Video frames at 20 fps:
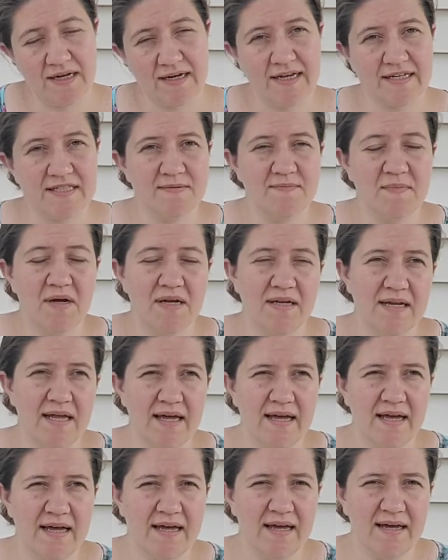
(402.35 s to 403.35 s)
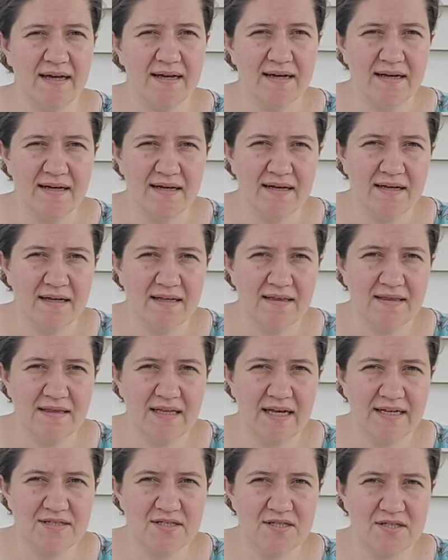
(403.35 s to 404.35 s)
Next Monday,
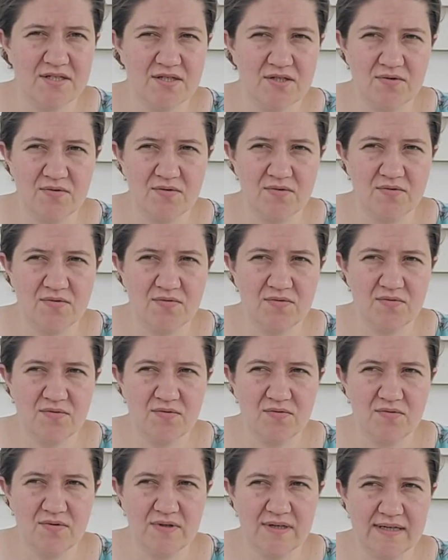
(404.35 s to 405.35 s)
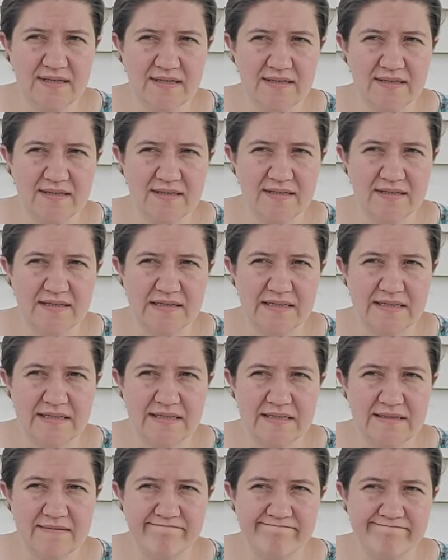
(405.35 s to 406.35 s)
let's do uh,
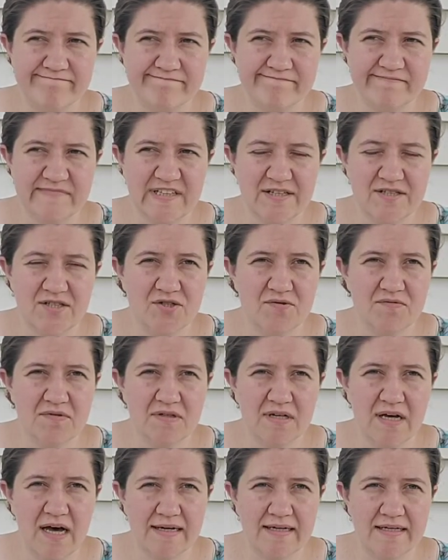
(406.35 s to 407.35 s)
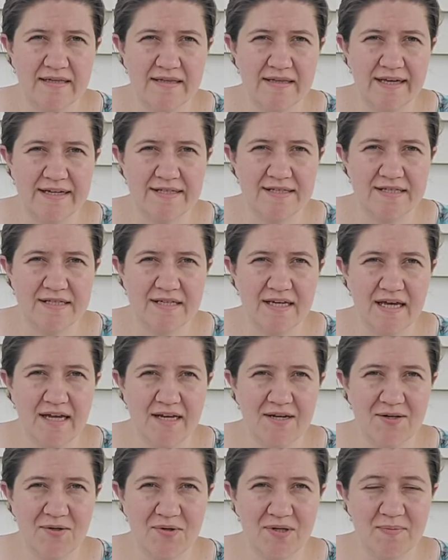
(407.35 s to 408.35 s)
let's do knotted lace
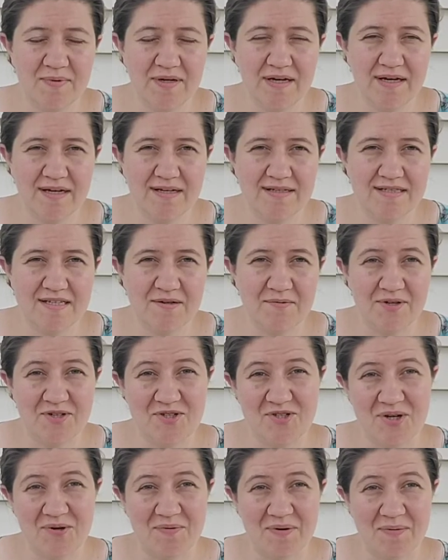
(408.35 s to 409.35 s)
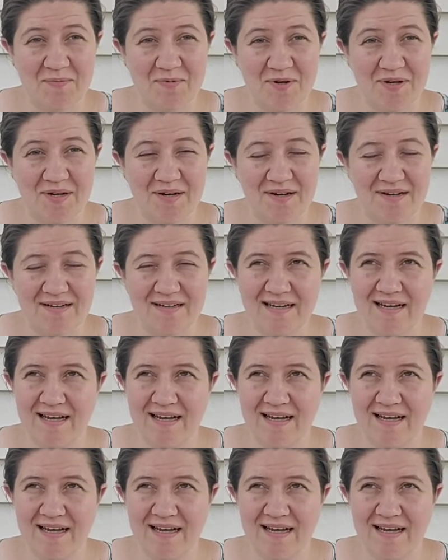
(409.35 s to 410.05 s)
again, only because I want to show you what I'm working on.